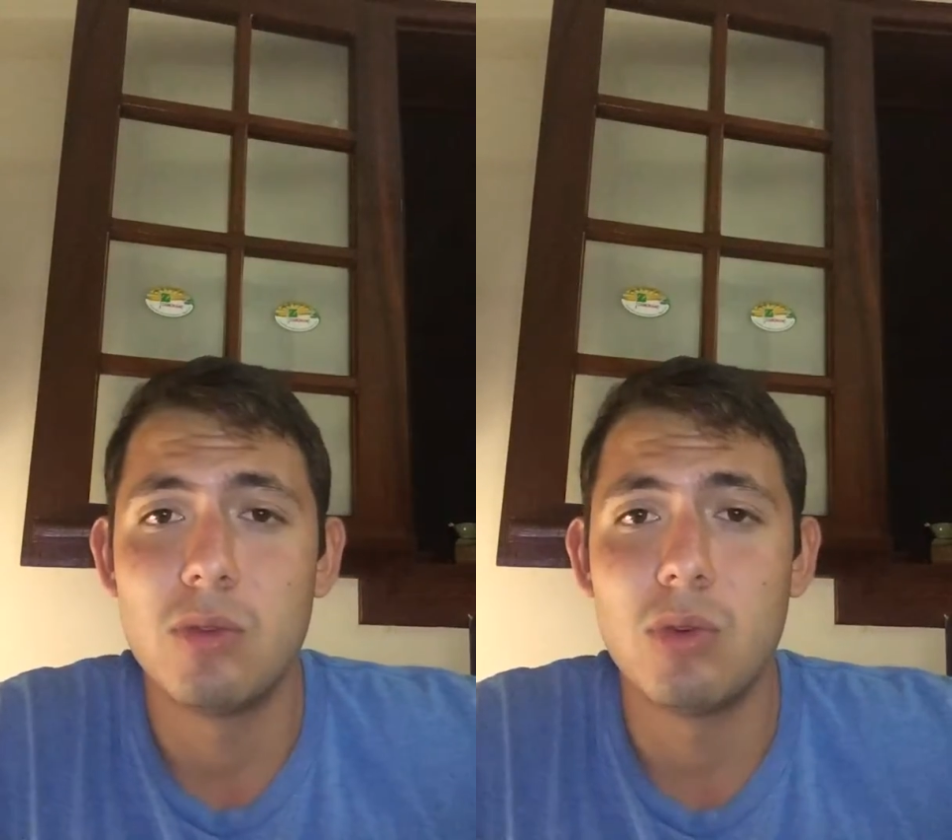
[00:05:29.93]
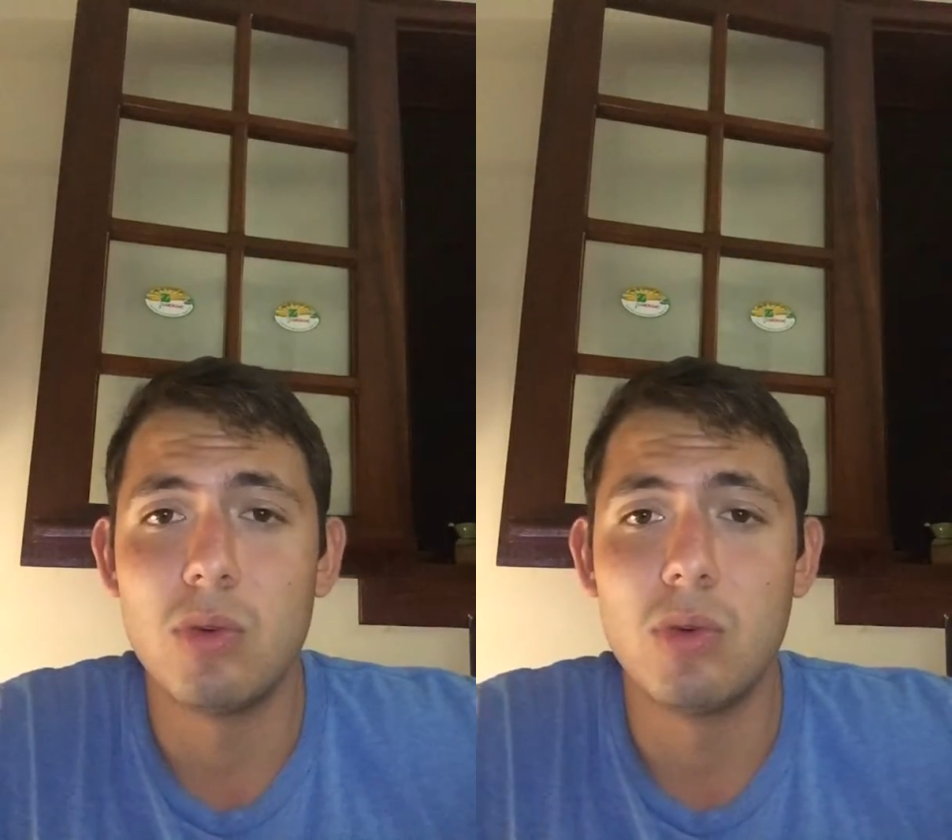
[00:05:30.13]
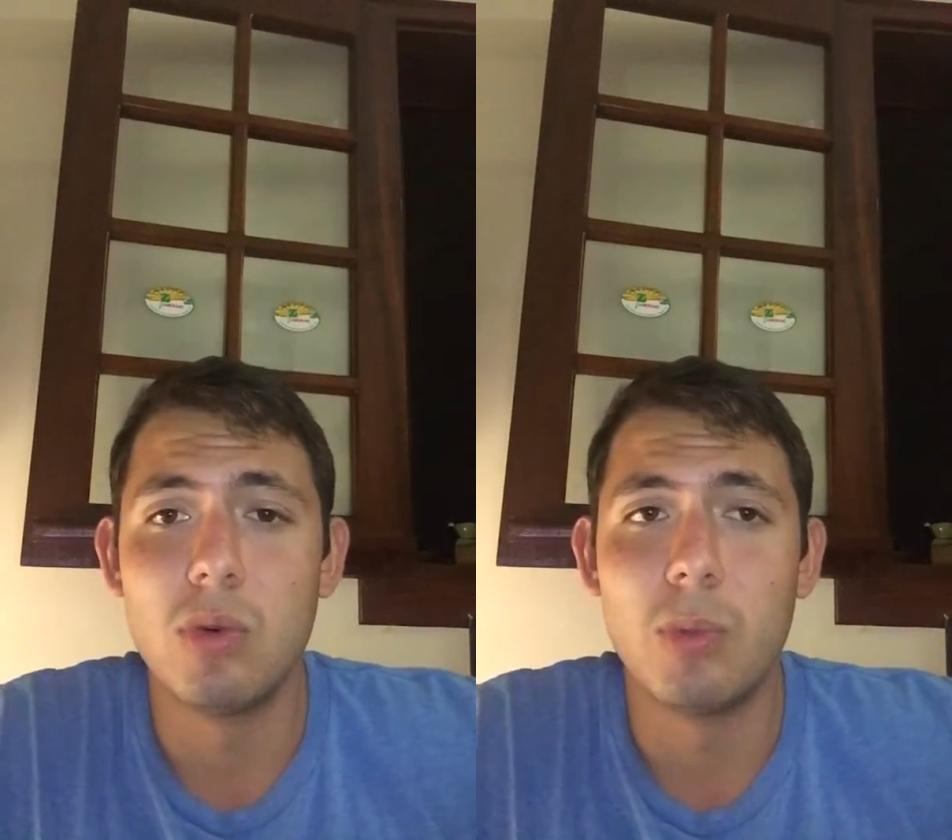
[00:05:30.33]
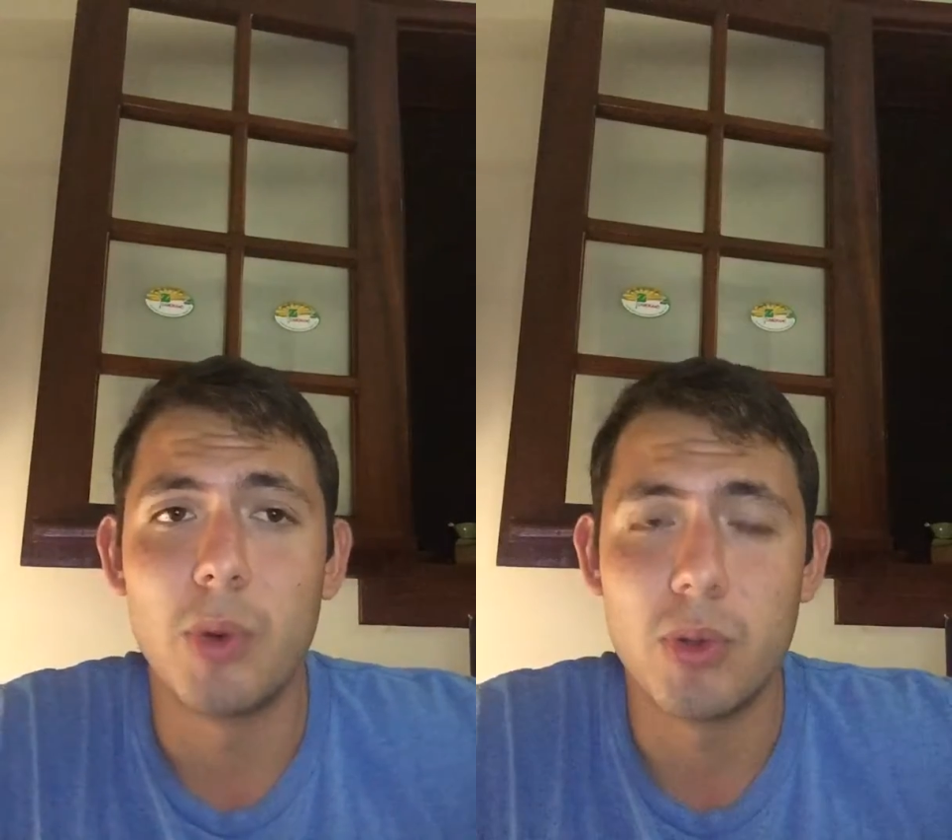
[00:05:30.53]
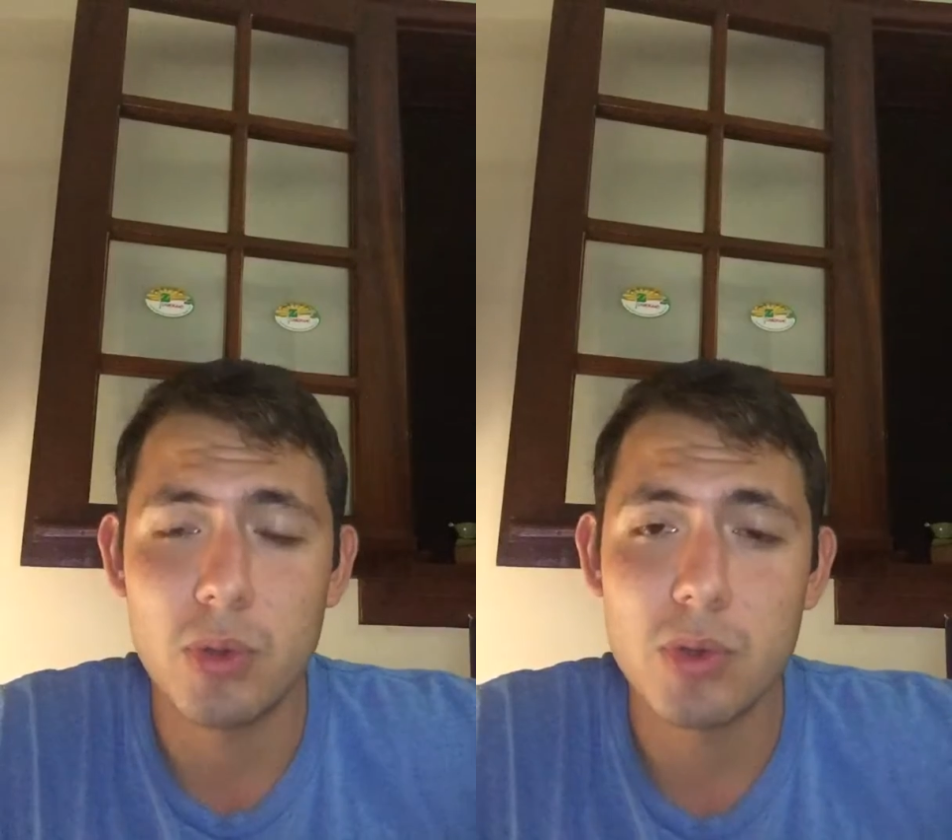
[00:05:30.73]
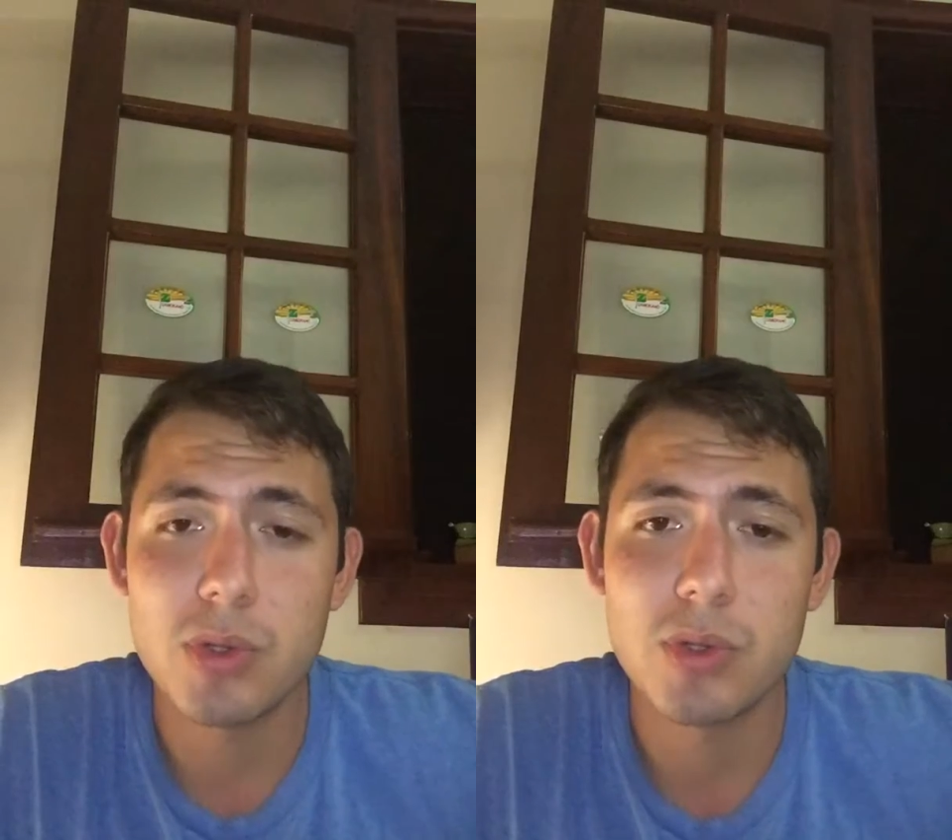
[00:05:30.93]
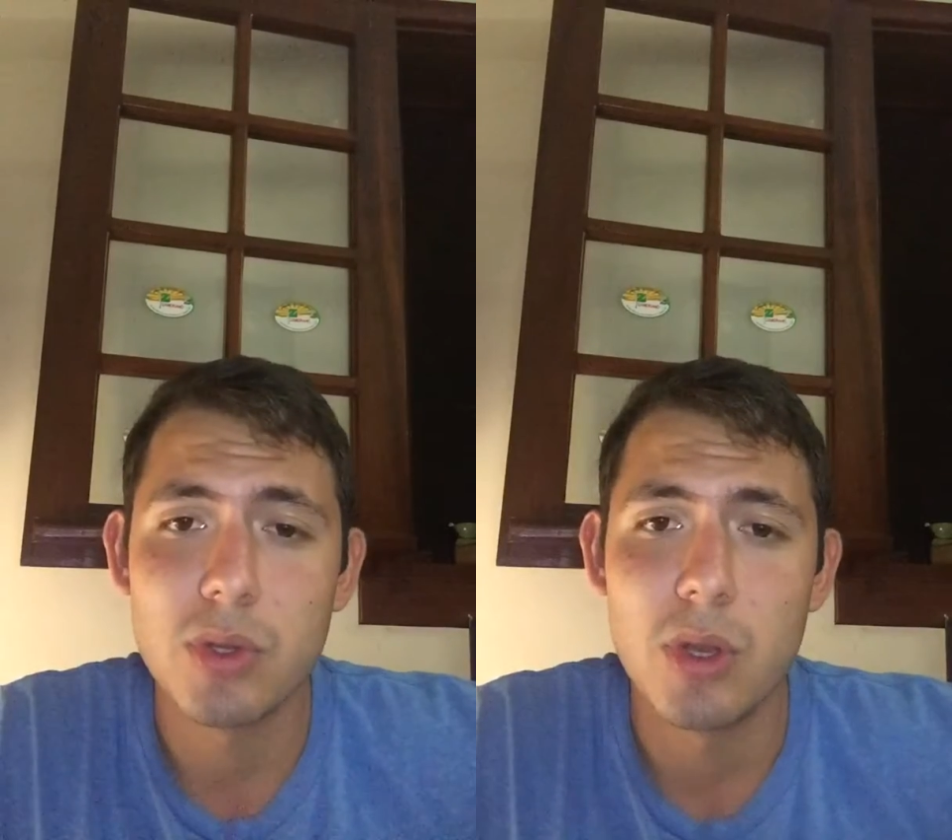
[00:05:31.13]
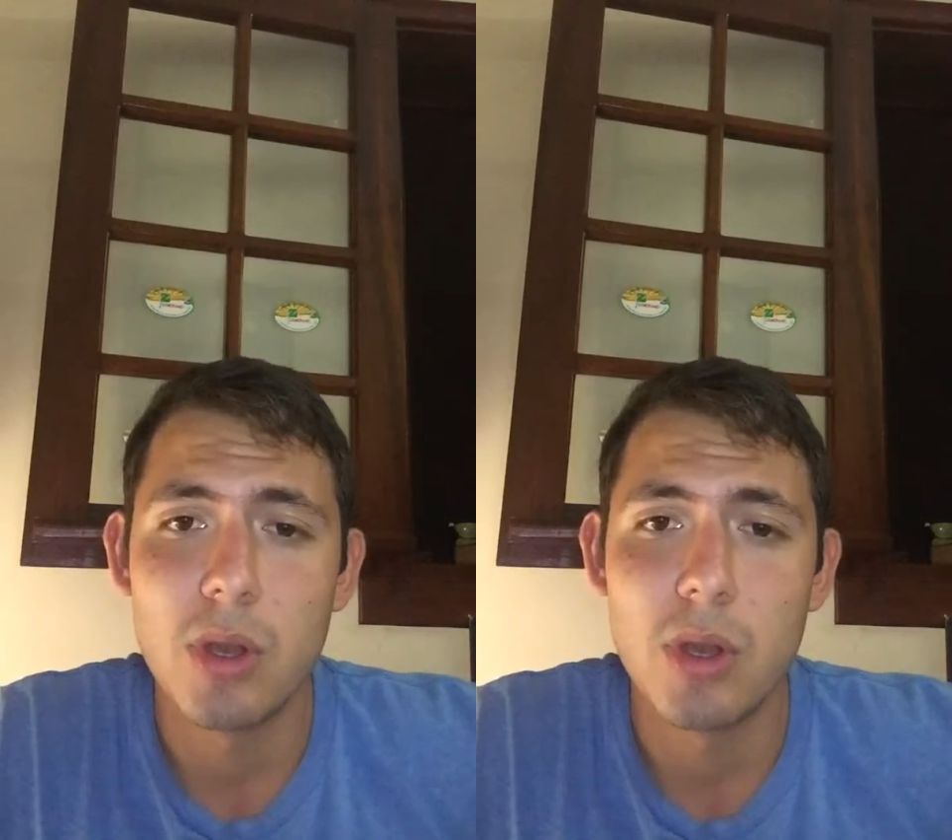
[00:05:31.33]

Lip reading: to produce